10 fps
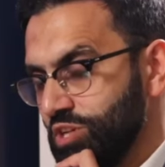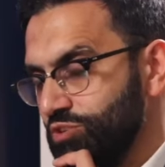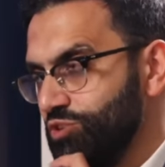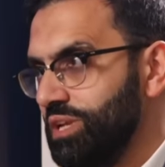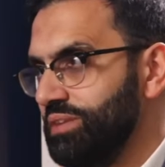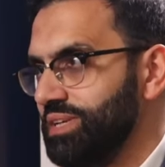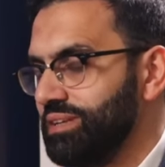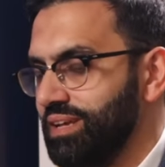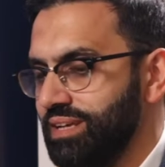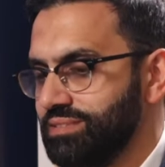So you live
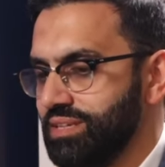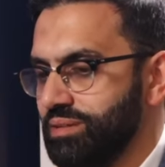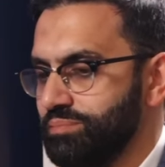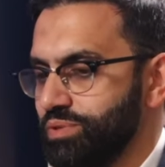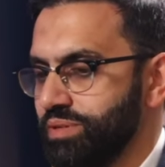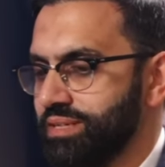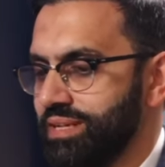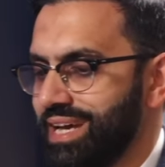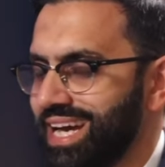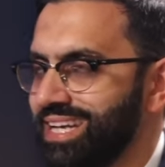in Istanbul, and
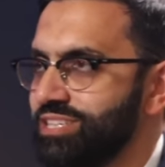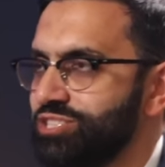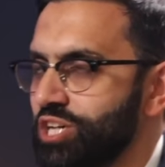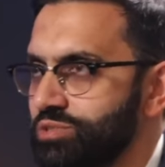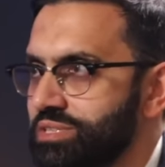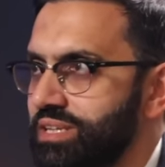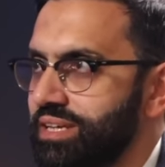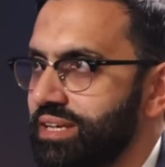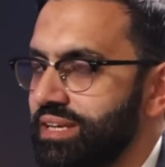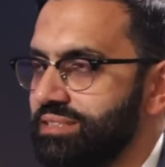
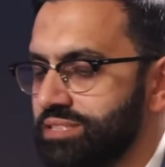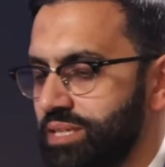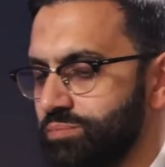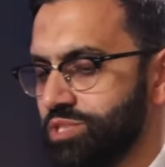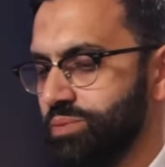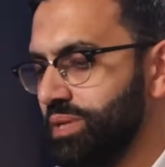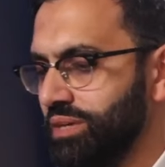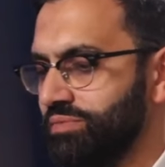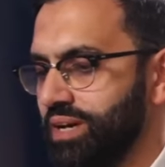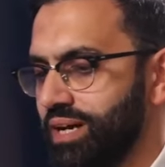anecdotally, it mm. seems to
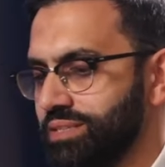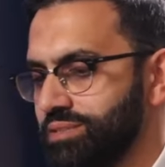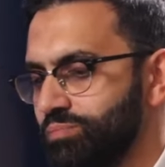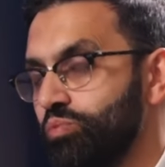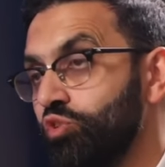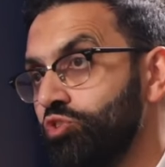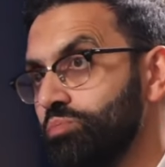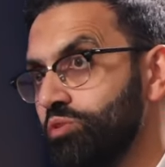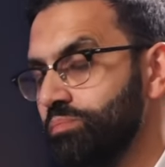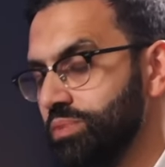me that more and
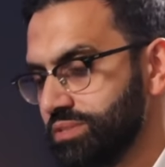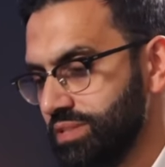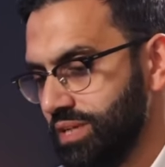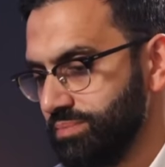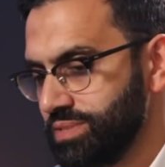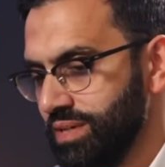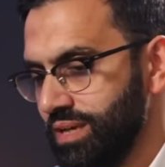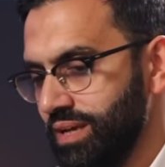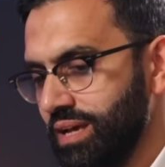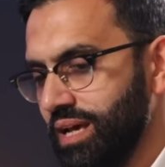more Muslims
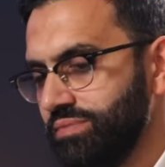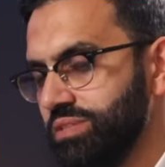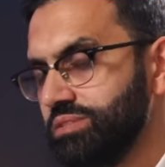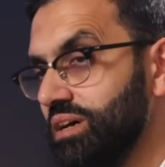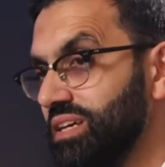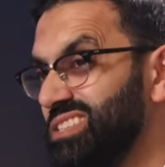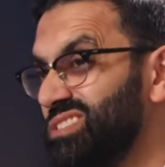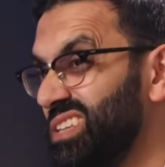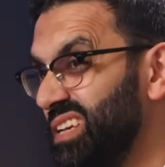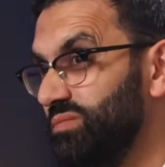have decided
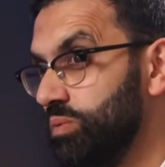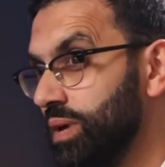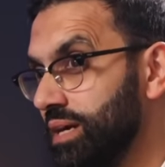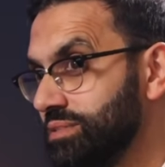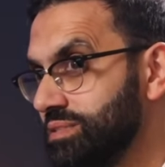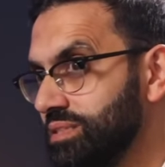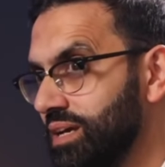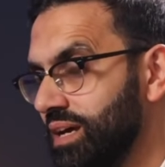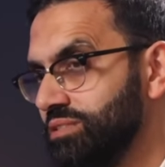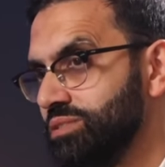to leave the West
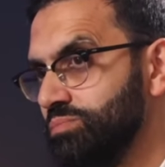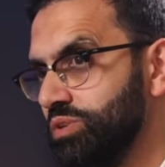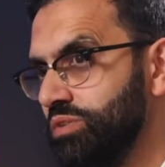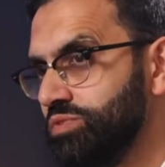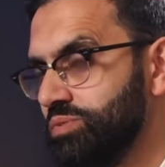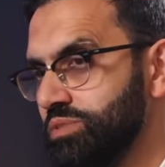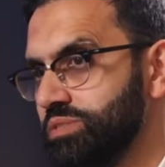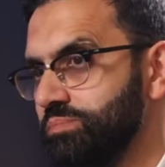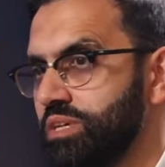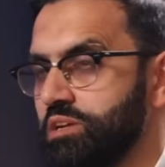and to mm. move to
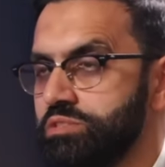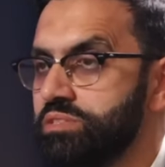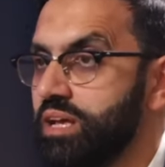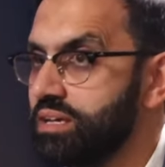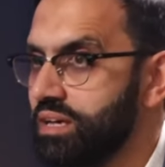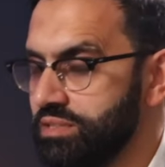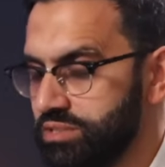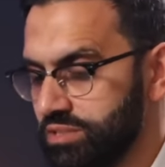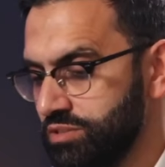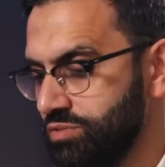Muslim countries like
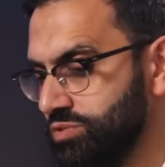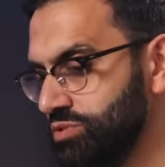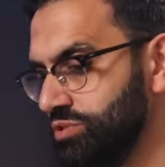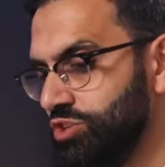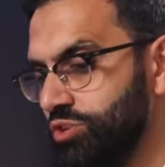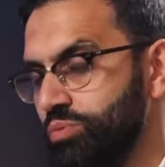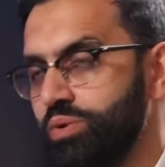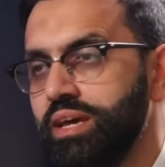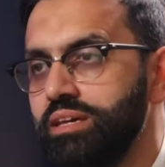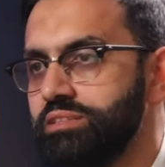Qatar or to
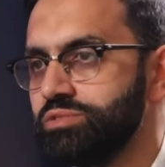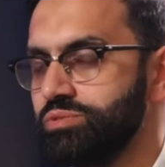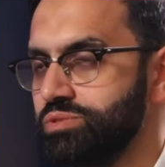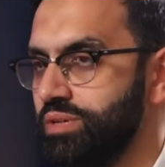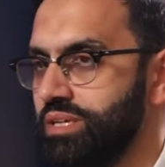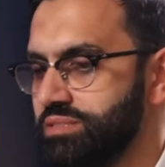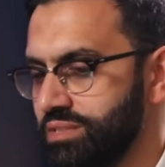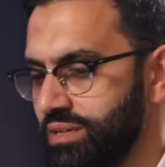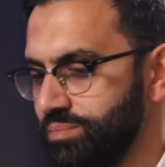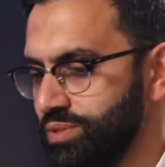Kuwait or to
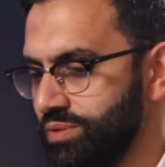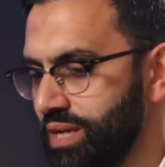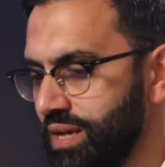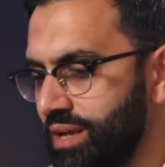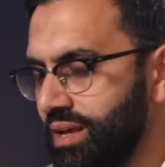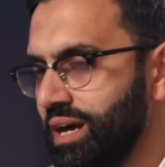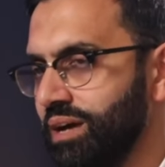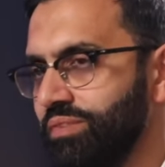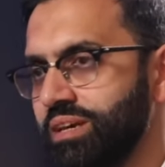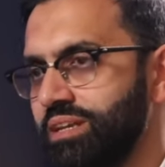Istanbul.
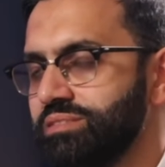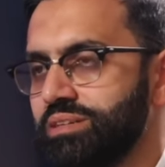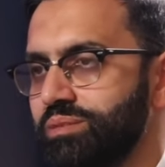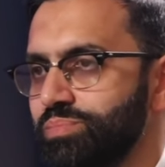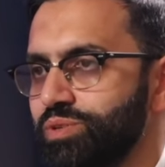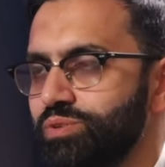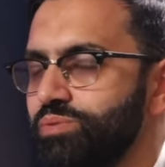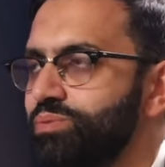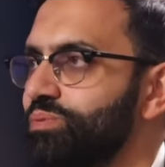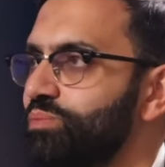I think in
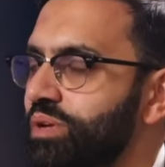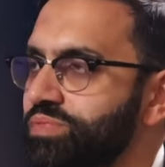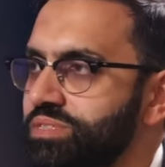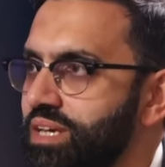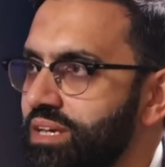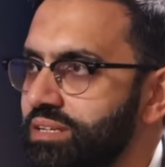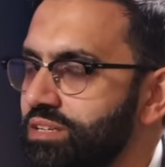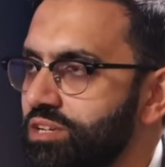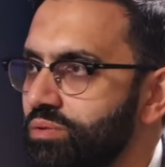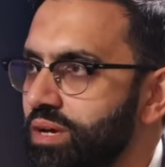Istanbul, we've seen,
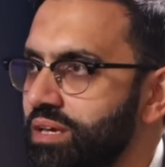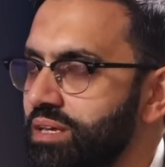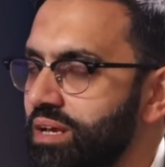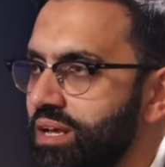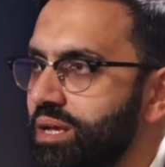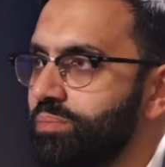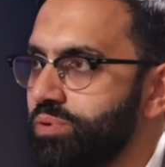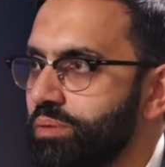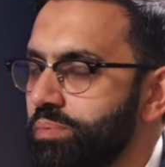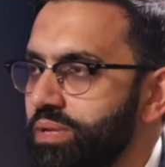you know, a
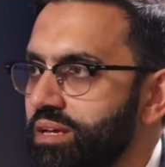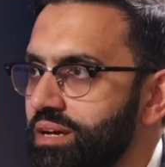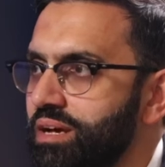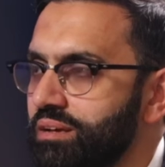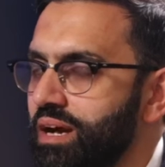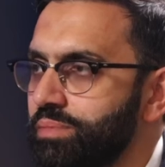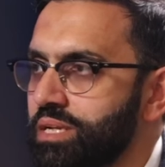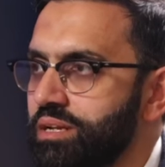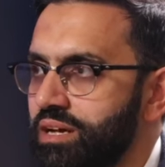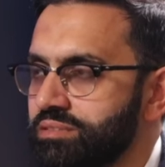probably, I, I
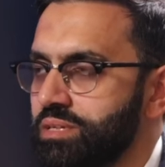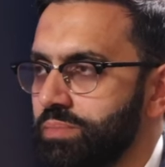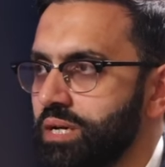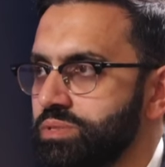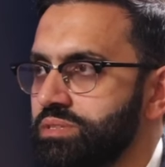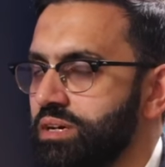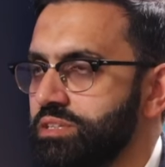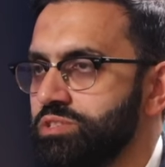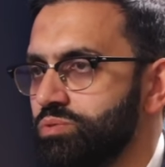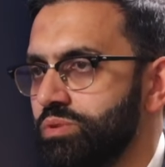mean, last time I was there, I
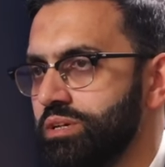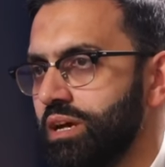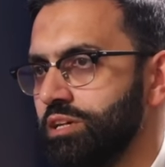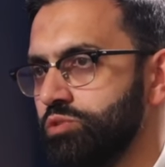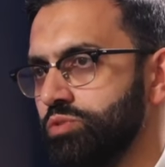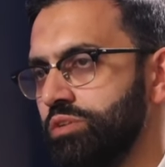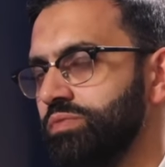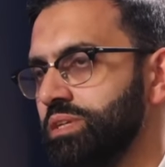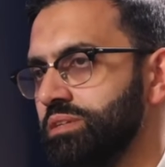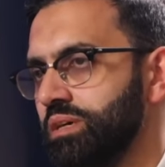saw a, a,
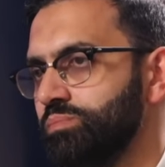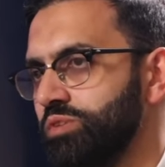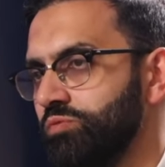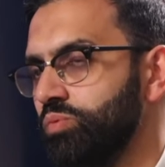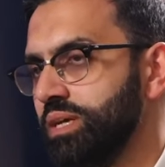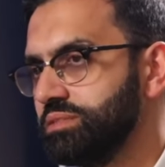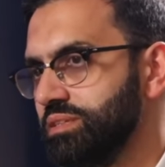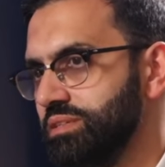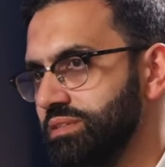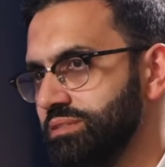growth in a number of
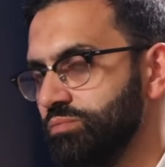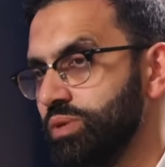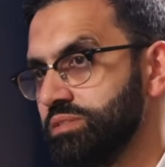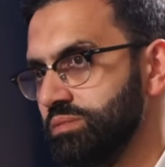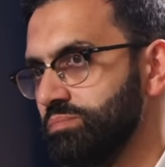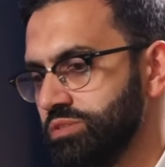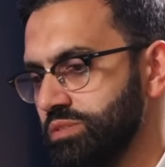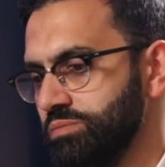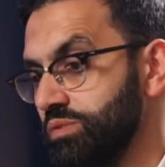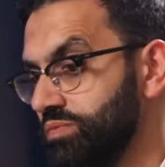Westerners, Western
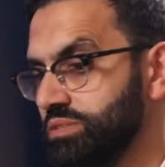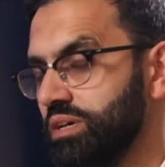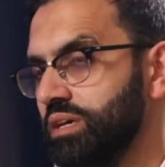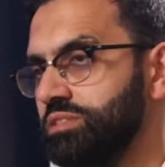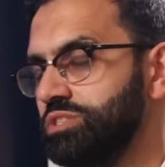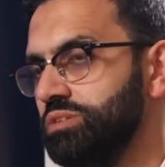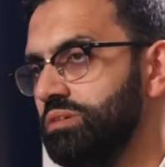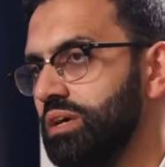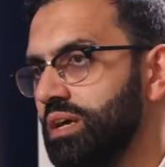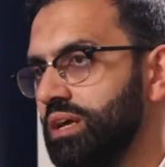Muslims who've decided to